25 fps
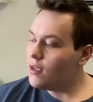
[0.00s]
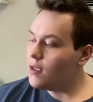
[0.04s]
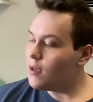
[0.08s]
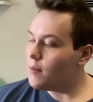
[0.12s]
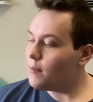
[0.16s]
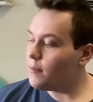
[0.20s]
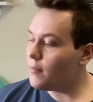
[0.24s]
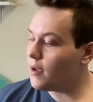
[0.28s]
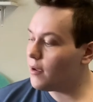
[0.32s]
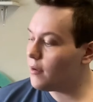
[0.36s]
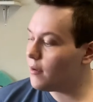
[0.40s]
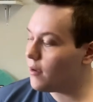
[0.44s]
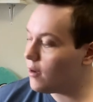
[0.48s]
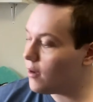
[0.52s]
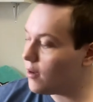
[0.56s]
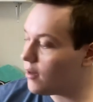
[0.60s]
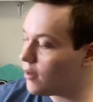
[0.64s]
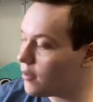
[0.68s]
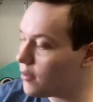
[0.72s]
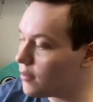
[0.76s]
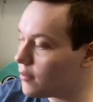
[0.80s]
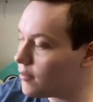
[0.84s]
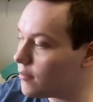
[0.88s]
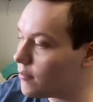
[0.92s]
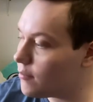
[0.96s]
My
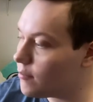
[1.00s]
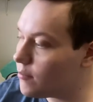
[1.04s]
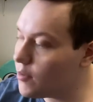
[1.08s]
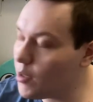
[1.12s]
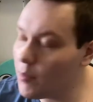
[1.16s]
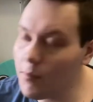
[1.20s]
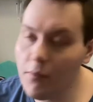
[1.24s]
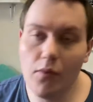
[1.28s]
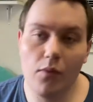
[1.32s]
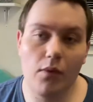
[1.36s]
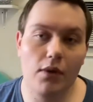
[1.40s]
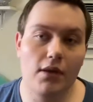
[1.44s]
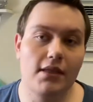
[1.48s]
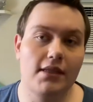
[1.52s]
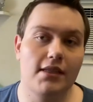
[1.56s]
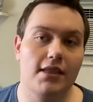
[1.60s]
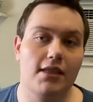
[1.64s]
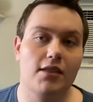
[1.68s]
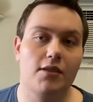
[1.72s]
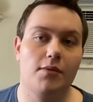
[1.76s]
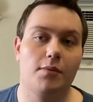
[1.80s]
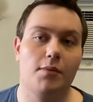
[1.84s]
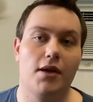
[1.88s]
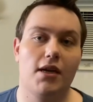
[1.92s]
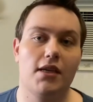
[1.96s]
uh, number one's not
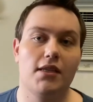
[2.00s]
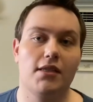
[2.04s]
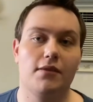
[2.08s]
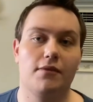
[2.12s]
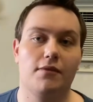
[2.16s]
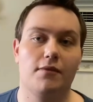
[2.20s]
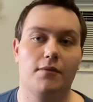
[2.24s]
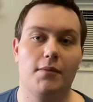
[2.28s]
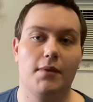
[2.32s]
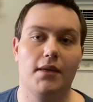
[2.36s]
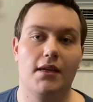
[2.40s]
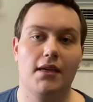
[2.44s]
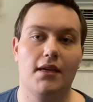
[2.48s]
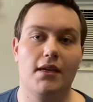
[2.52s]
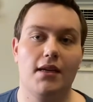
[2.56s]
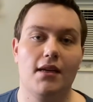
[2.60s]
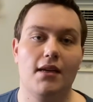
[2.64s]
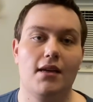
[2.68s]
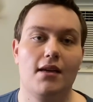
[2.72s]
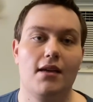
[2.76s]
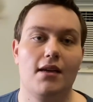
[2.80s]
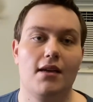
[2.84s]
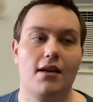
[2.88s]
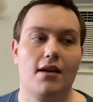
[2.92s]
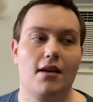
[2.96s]
surprising for me.
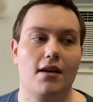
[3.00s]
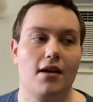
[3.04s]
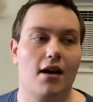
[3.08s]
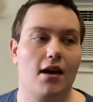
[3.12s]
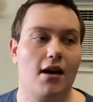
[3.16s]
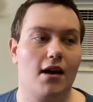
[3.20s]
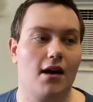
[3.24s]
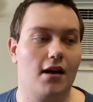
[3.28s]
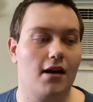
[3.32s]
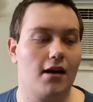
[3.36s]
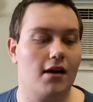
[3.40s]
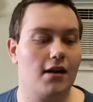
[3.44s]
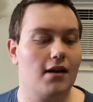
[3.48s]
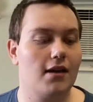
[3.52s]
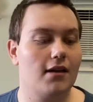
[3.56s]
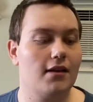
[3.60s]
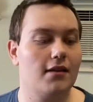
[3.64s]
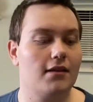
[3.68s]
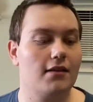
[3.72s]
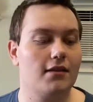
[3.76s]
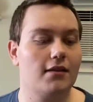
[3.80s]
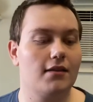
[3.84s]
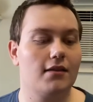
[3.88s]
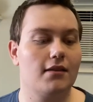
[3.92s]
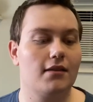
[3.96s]
Uh,
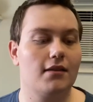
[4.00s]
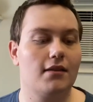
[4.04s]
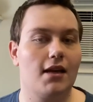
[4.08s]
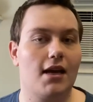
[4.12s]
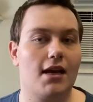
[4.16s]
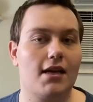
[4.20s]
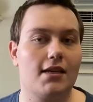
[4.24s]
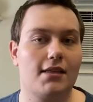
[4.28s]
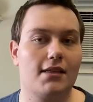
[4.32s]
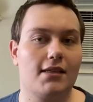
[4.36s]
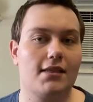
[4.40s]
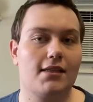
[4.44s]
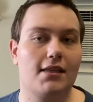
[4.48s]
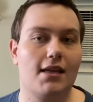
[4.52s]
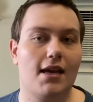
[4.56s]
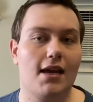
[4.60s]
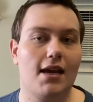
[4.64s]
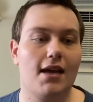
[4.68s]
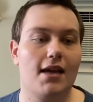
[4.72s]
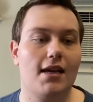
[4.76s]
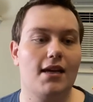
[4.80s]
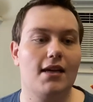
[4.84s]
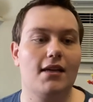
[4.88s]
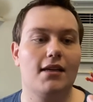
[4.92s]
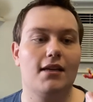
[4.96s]

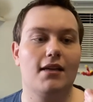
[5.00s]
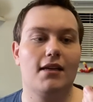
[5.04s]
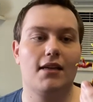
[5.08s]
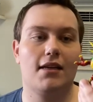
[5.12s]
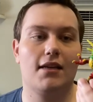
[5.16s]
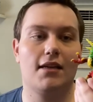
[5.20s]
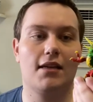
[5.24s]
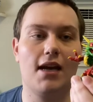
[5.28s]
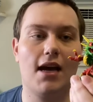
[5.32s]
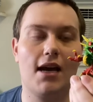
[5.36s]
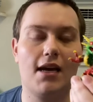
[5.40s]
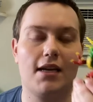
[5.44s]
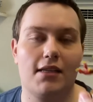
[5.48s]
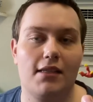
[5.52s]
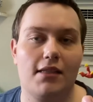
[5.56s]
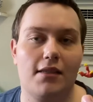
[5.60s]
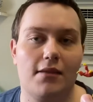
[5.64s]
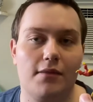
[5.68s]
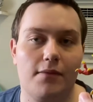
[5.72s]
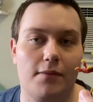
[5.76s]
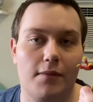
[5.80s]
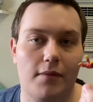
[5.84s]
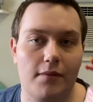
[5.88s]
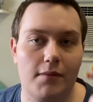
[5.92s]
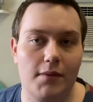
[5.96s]
SSA, it has
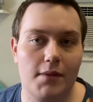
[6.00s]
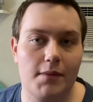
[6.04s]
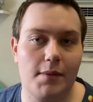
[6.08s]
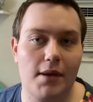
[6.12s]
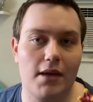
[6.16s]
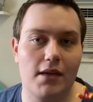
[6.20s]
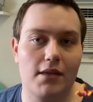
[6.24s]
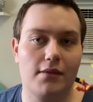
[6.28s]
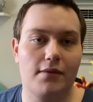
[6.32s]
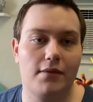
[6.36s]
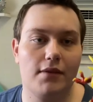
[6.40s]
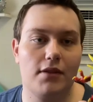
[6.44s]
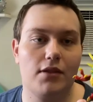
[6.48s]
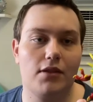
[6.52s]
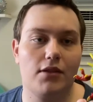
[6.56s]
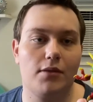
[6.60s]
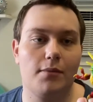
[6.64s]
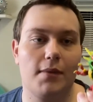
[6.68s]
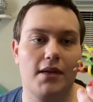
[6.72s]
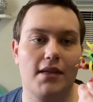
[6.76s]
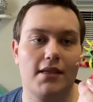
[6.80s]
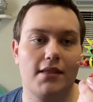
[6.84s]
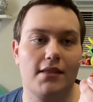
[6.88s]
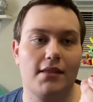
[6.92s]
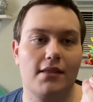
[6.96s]
to, from
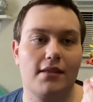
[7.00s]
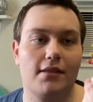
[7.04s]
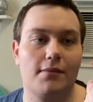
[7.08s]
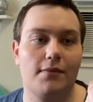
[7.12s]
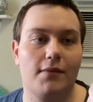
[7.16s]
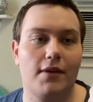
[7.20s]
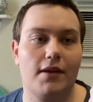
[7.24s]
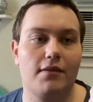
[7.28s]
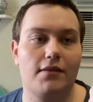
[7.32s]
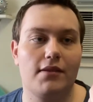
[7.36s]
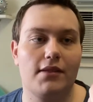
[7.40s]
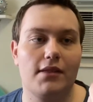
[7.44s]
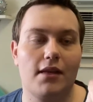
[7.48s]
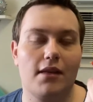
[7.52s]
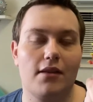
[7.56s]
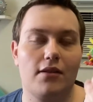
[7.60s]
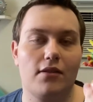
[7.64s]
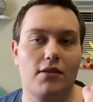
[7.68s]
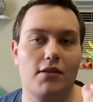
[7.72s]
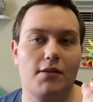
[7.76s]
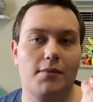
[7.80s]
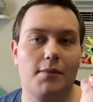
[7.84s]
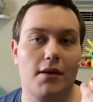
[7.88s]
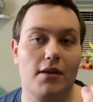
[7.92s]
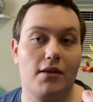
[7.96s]
my favorite Skylander,
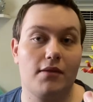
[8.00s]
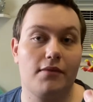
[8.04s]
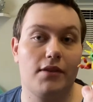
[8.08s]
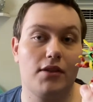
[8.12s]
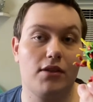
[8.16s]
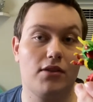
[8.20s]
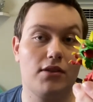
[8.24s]
Spyro's Adventure